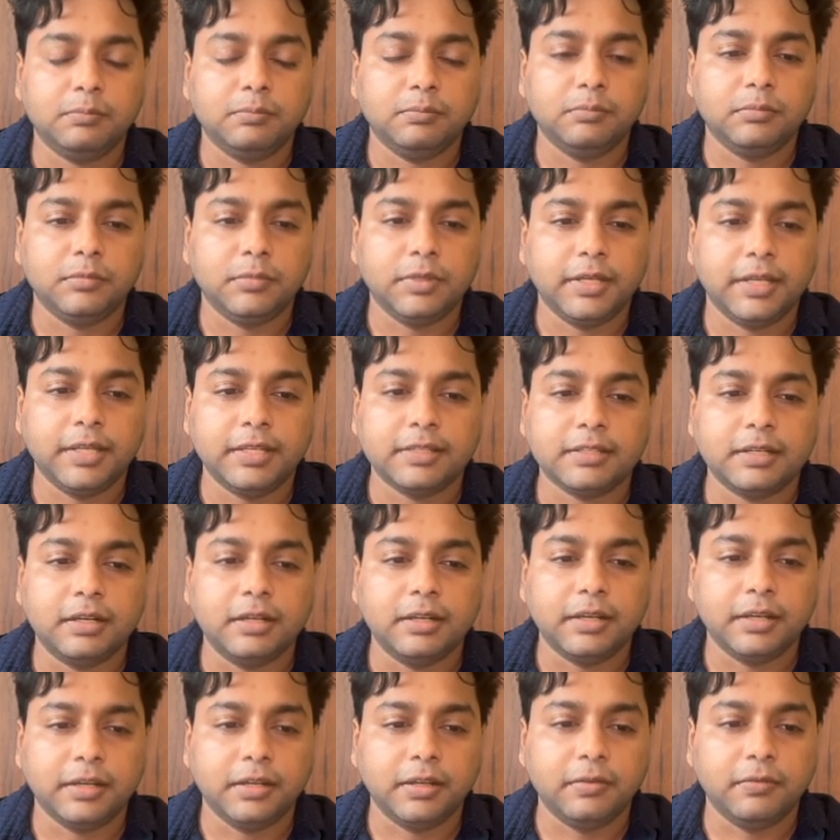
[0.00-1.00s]

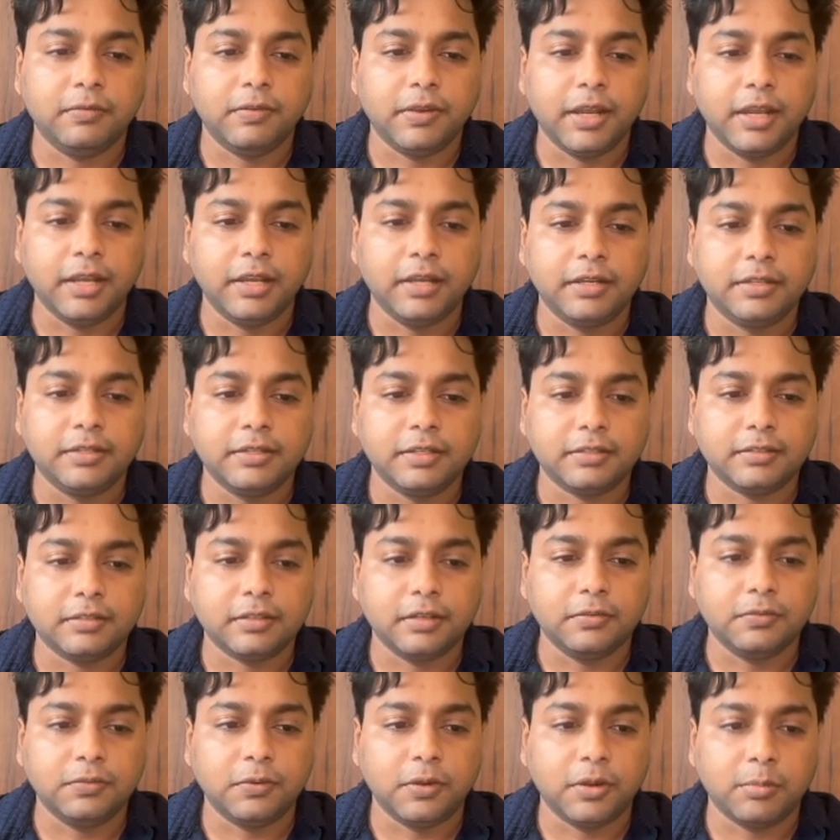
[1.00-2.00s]
result in a valid
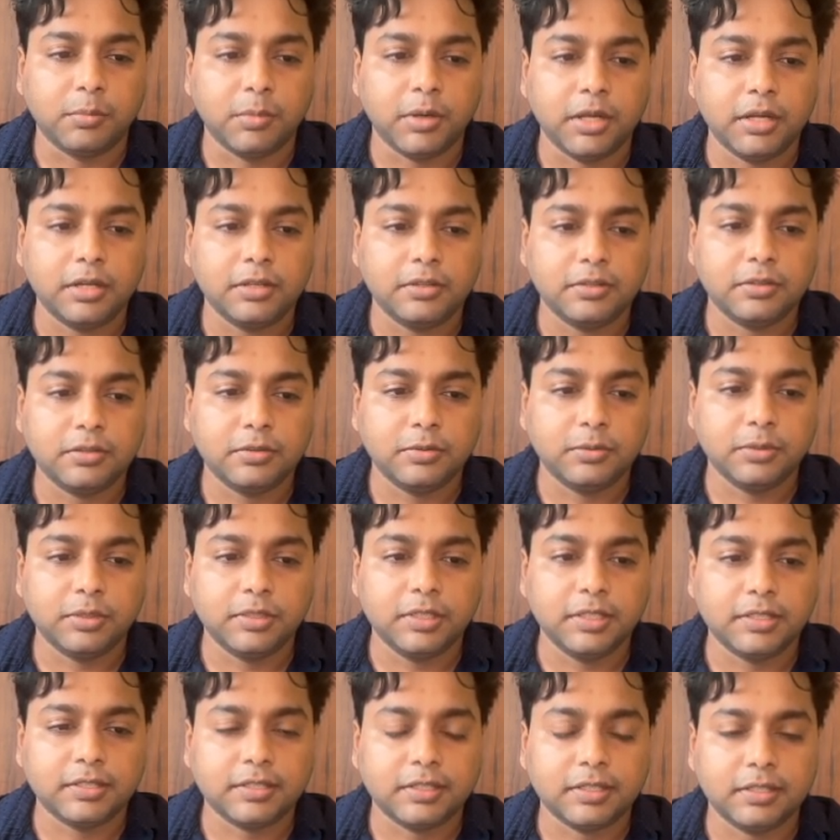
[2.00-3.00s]
JSON format. So
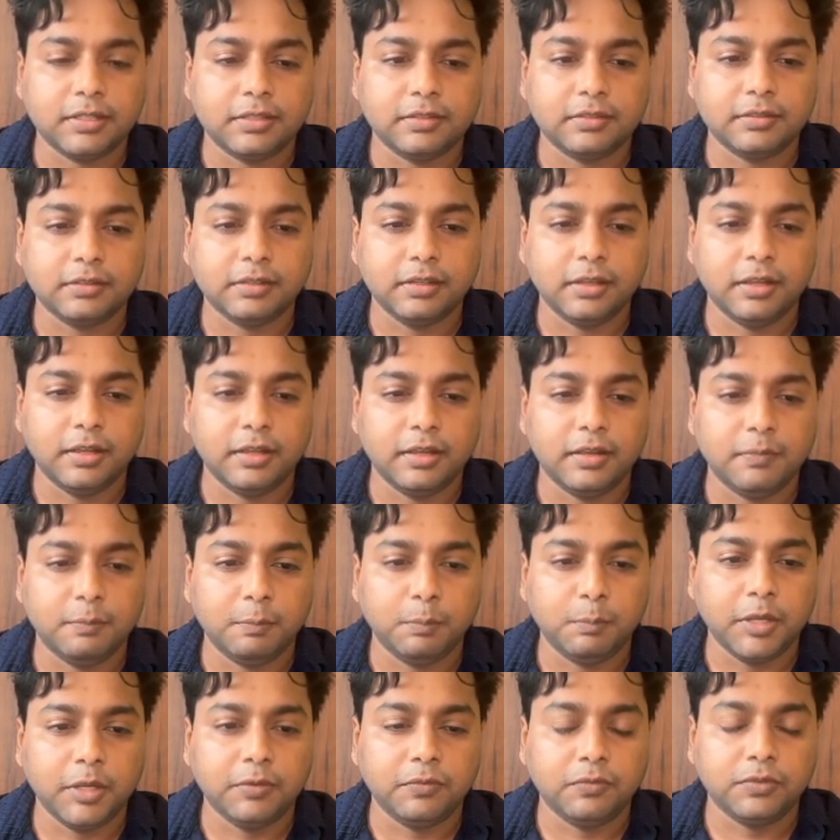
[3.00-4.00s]
this is
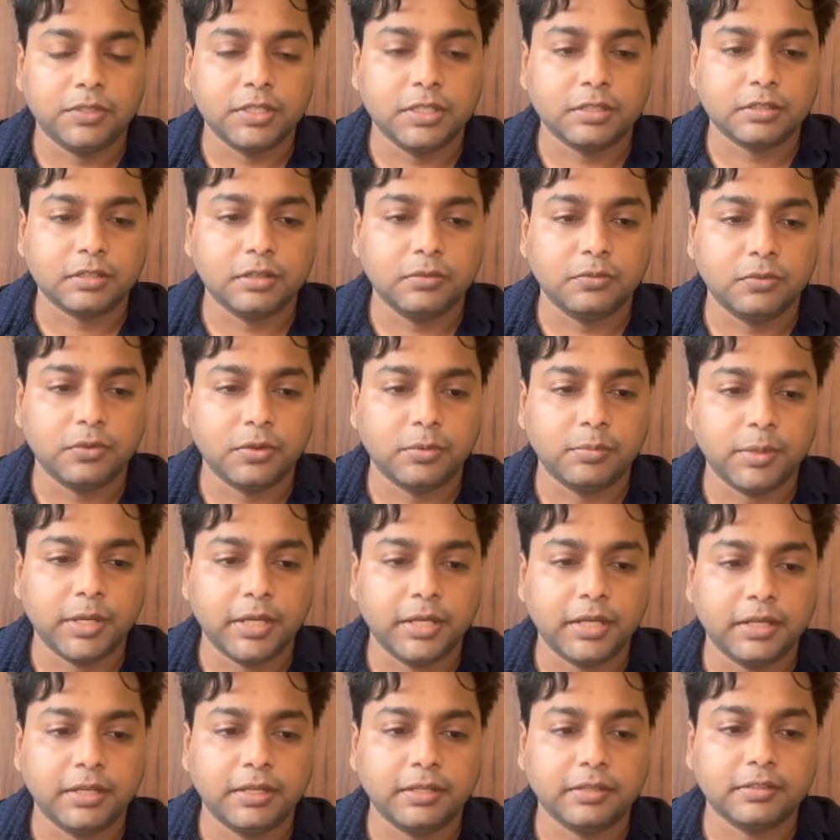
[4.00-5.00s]
if JSON
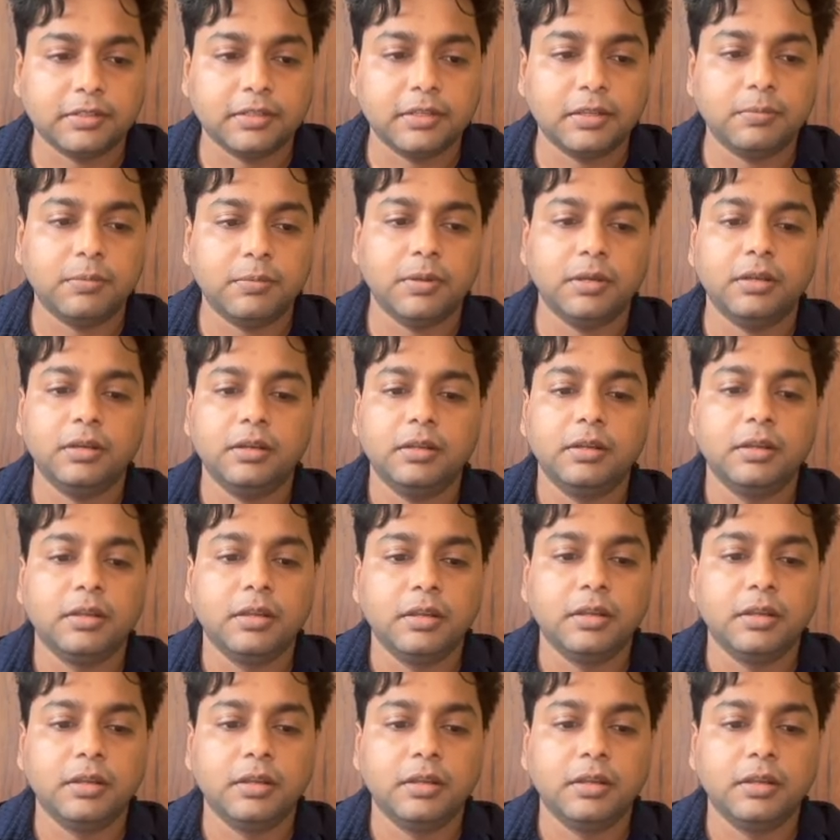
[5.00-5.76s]
format it has given.